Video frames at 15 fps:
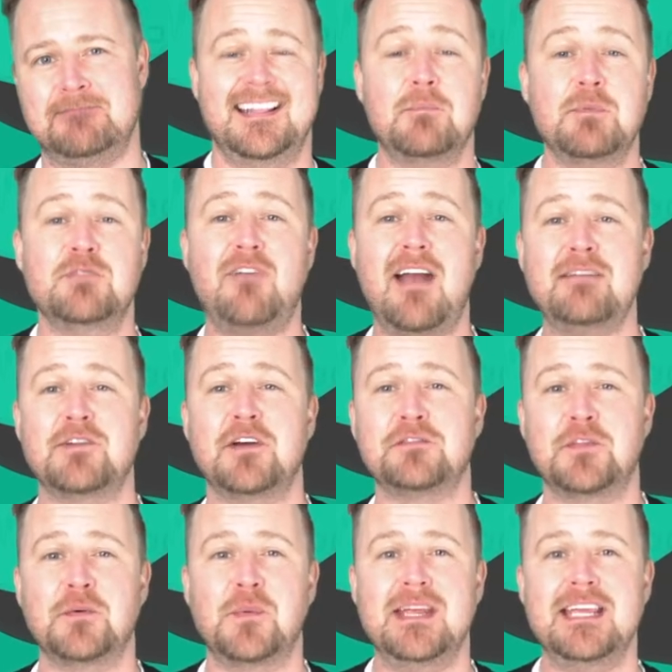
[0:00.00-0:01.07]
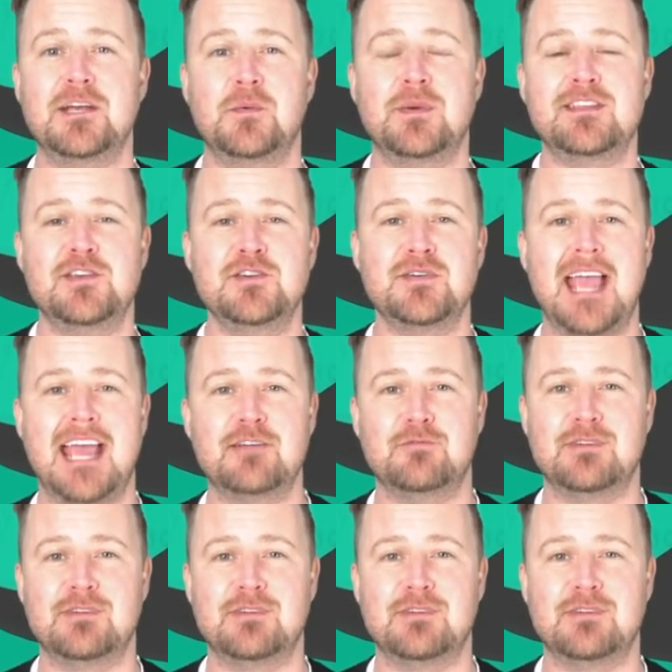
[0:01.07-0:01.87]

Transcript: Then we round off the week with UK